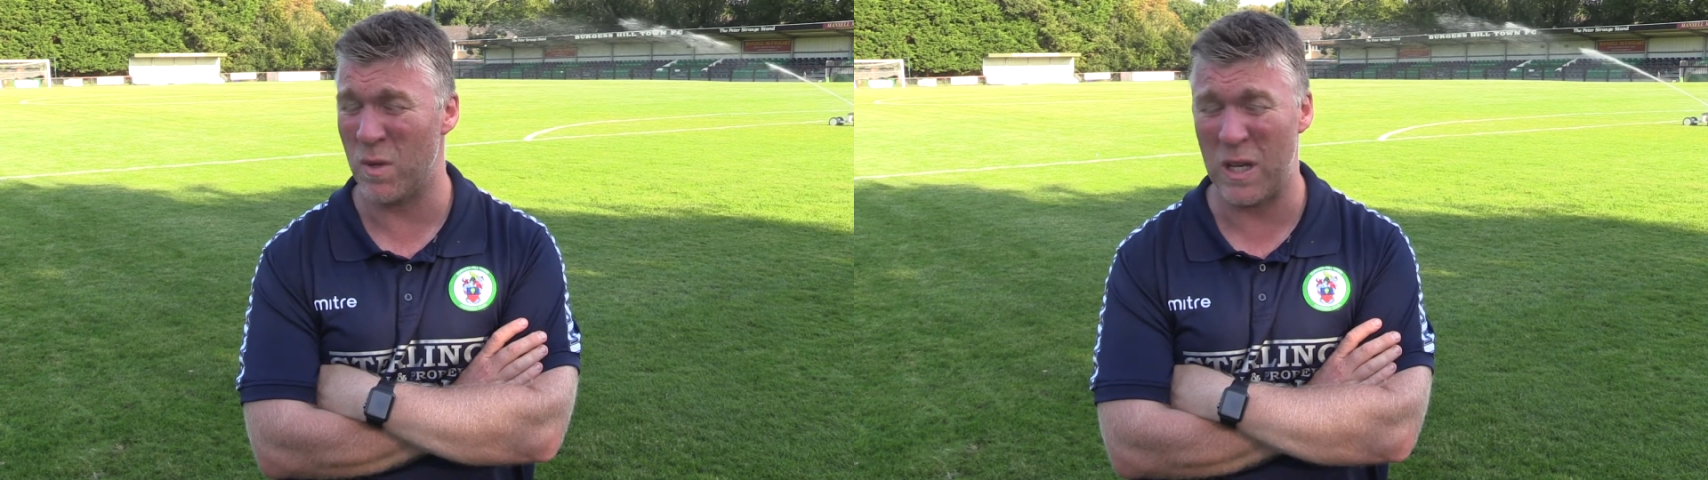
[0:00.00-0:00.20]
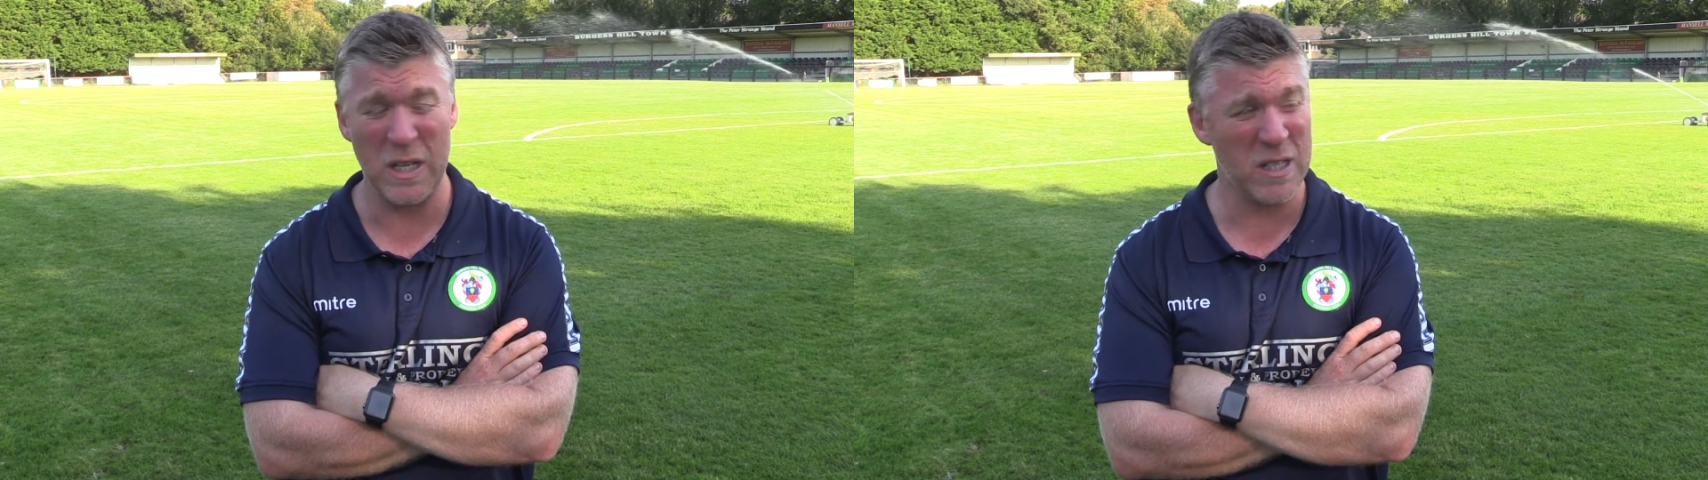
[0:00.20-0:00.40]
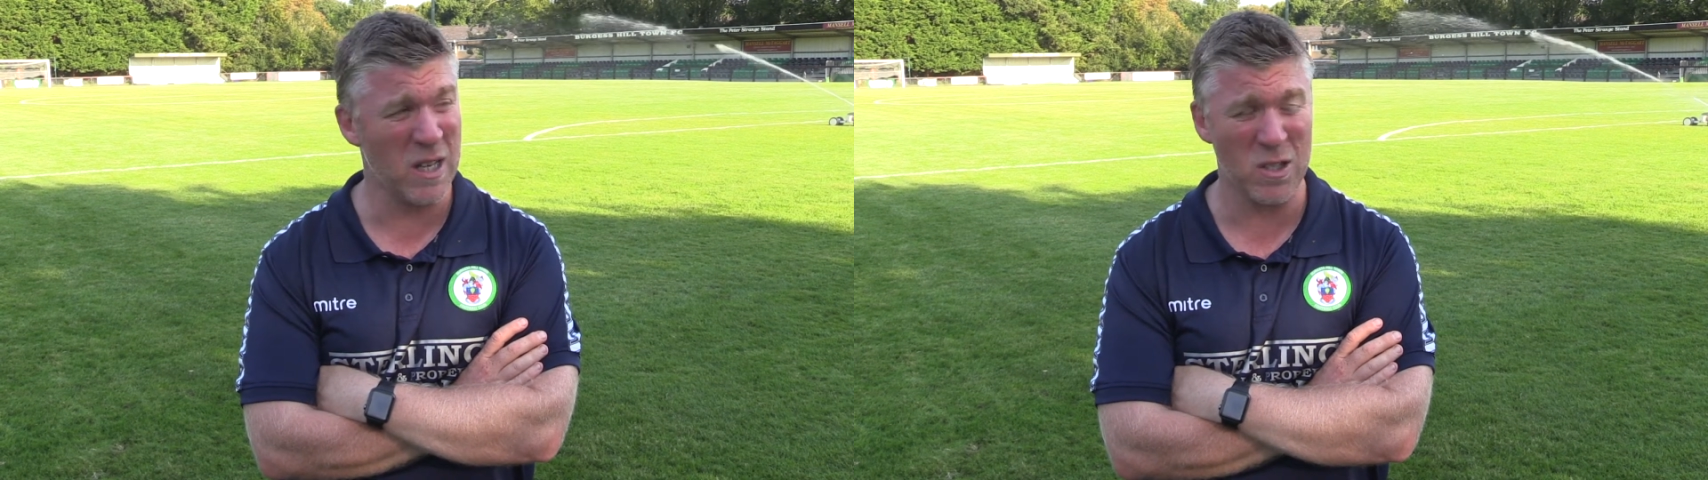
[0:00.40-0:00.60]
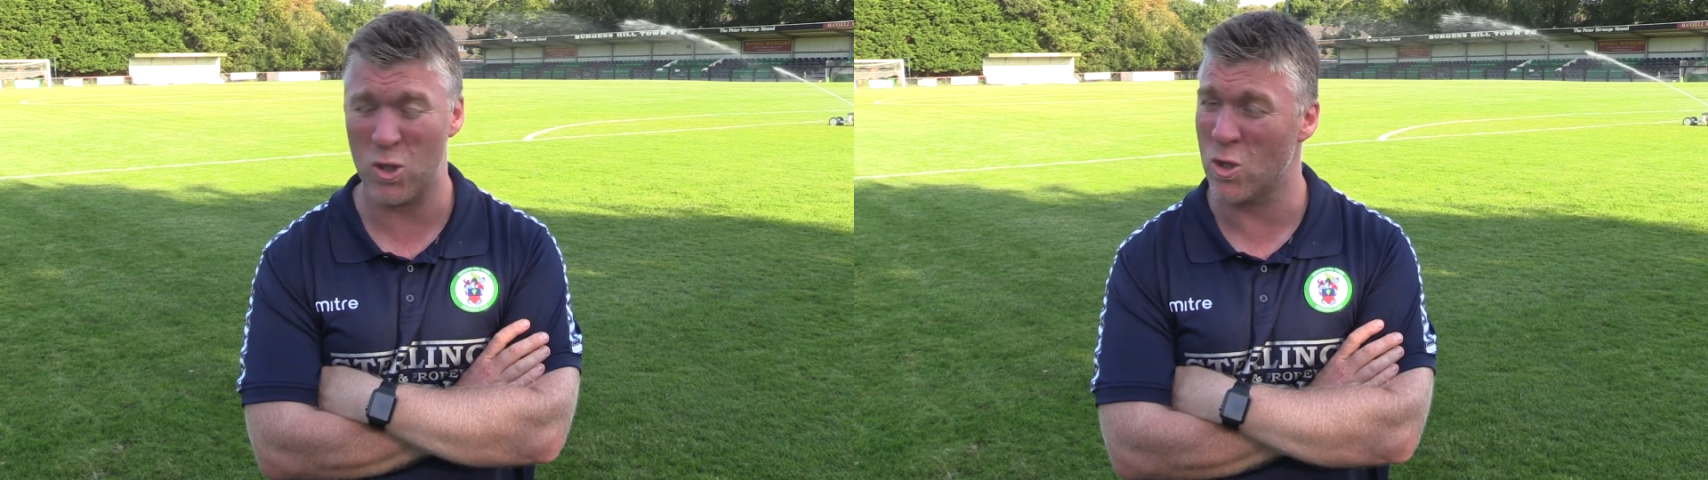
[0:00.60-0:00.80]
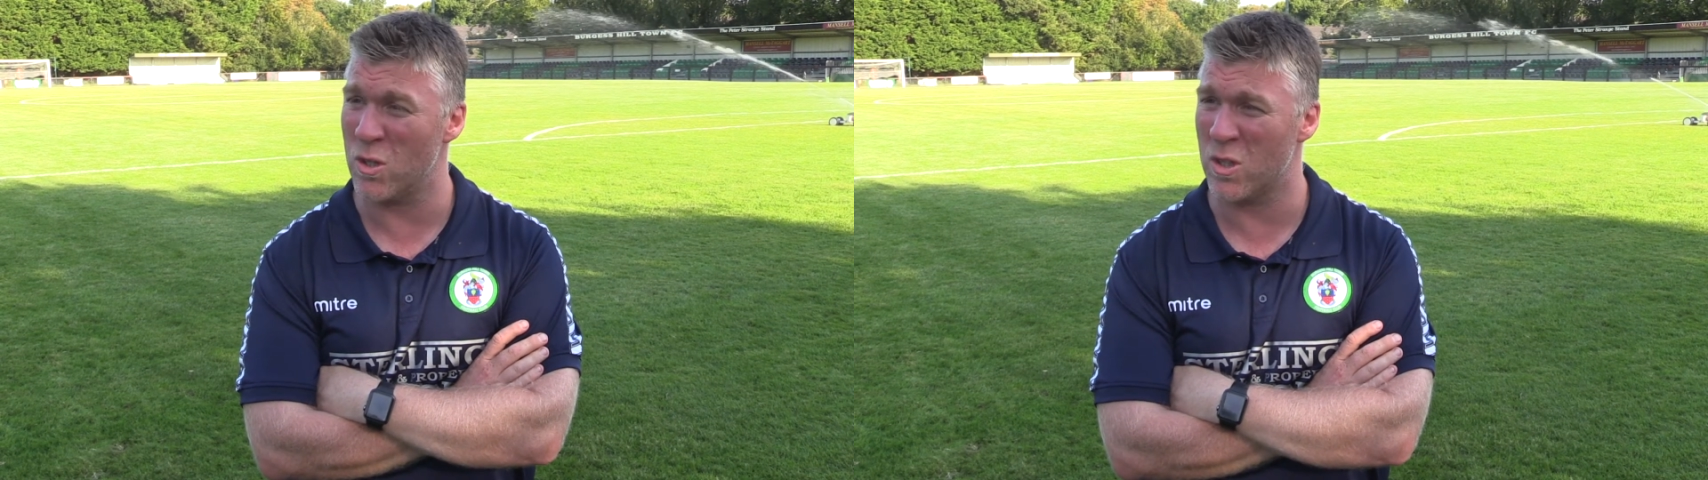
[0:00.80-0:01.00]
It's us
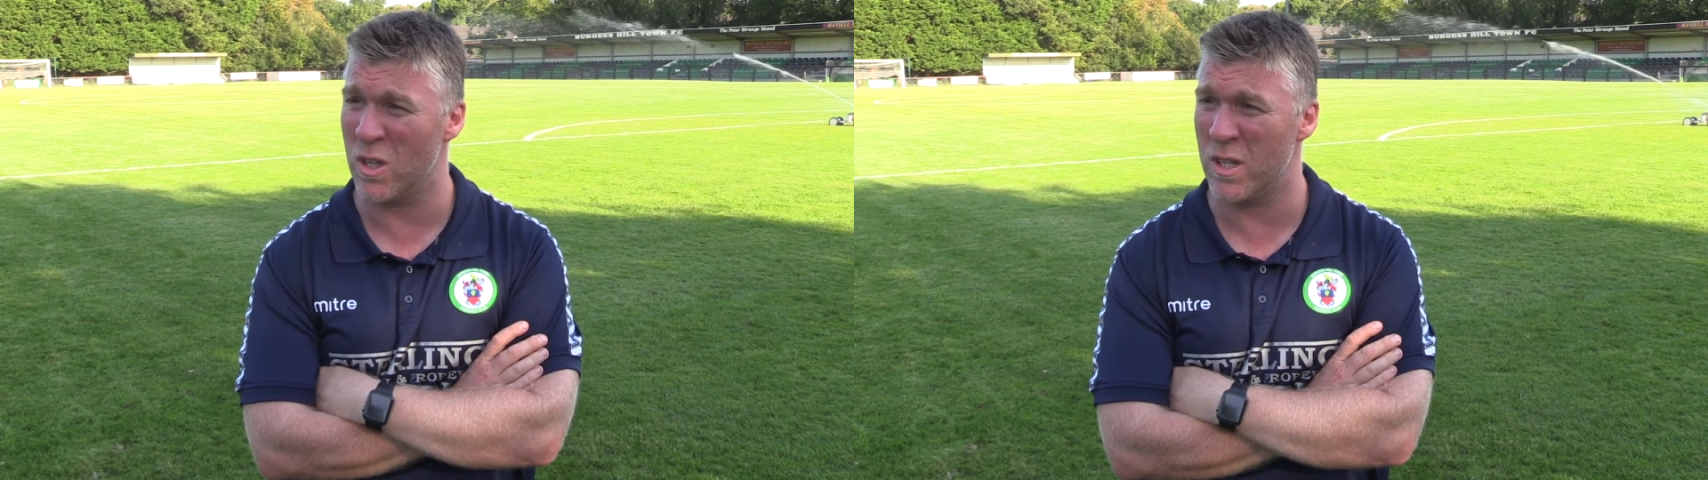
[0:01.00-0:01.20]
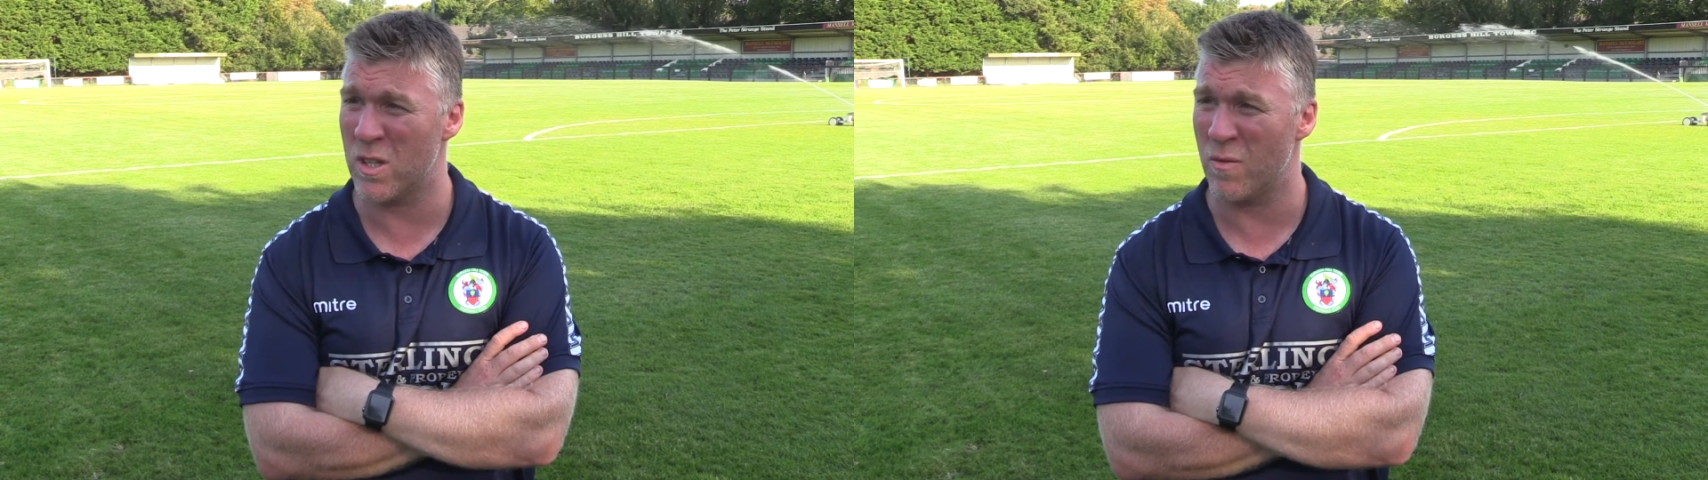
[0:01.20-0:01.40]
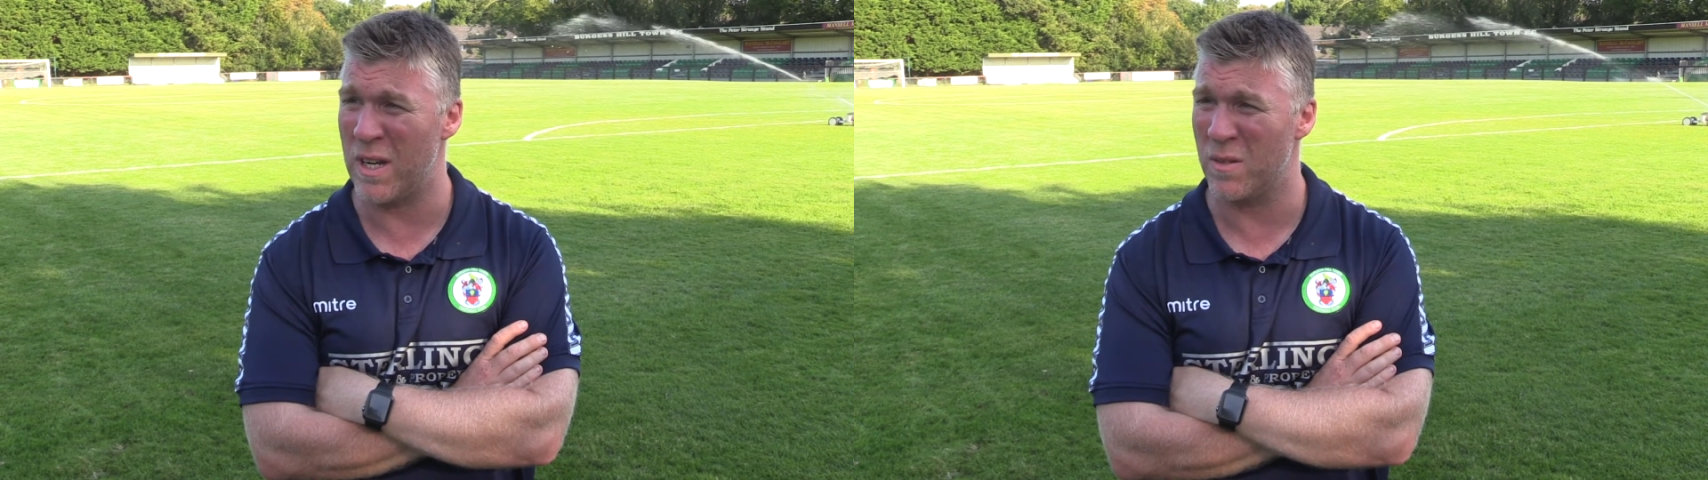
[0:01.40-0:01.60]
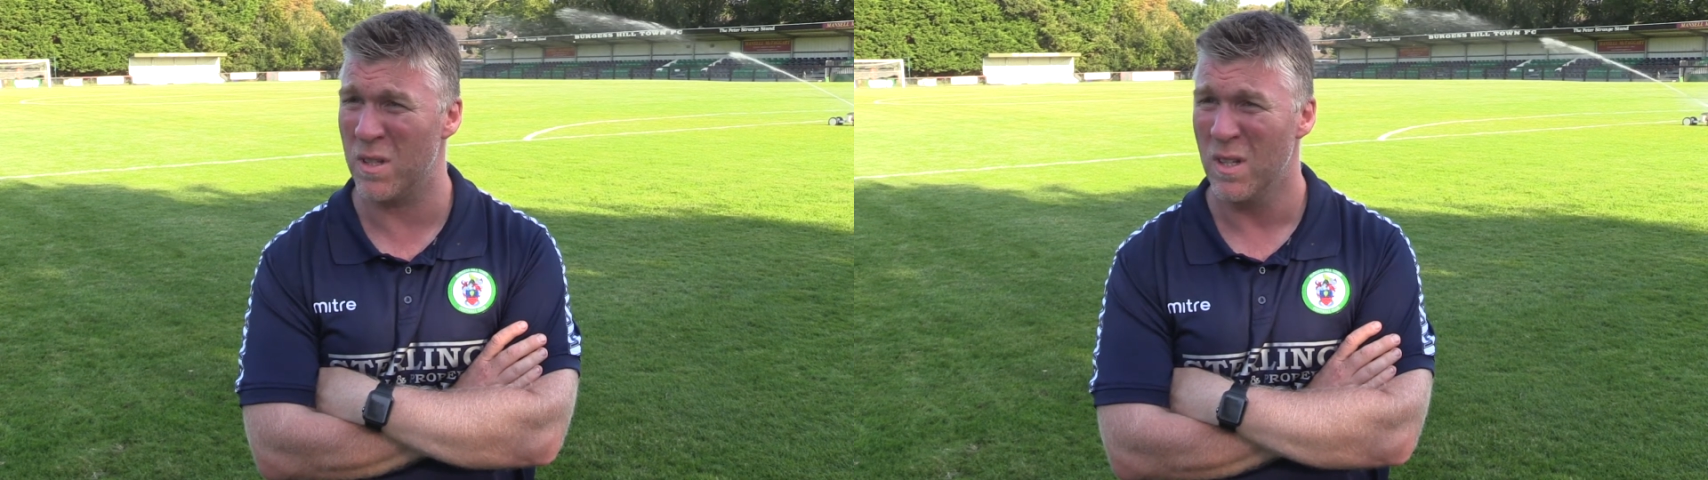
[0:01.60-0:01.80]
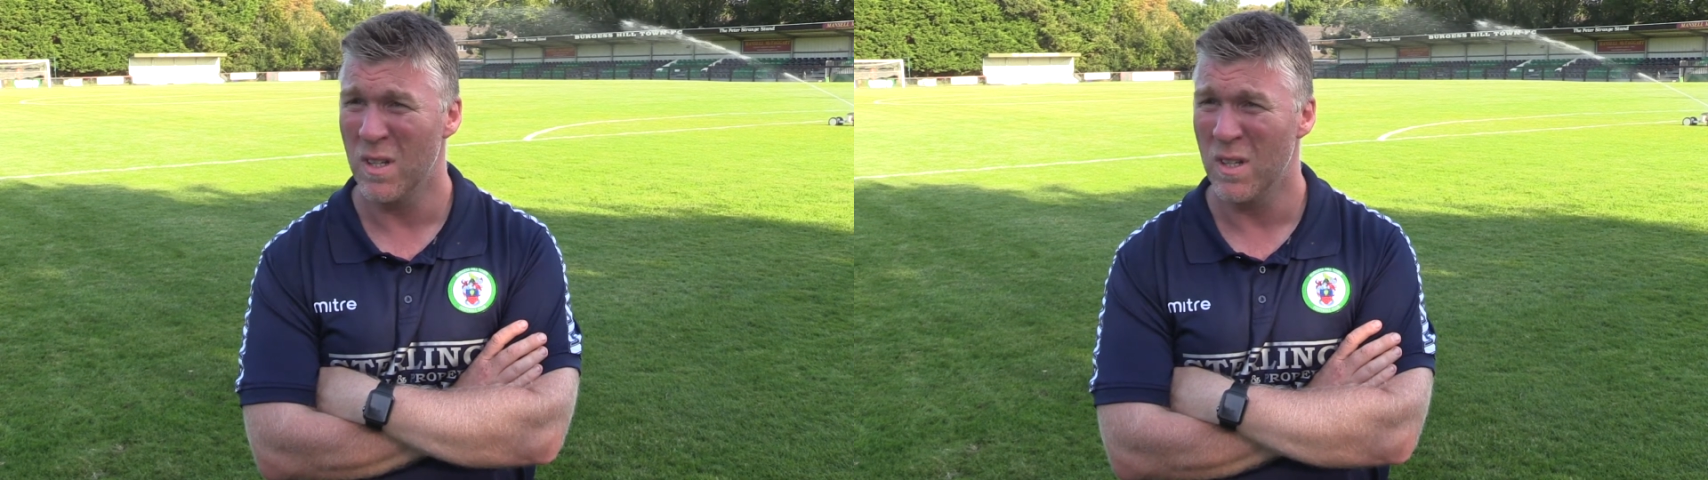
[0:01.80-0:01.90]
that's got to turn this around.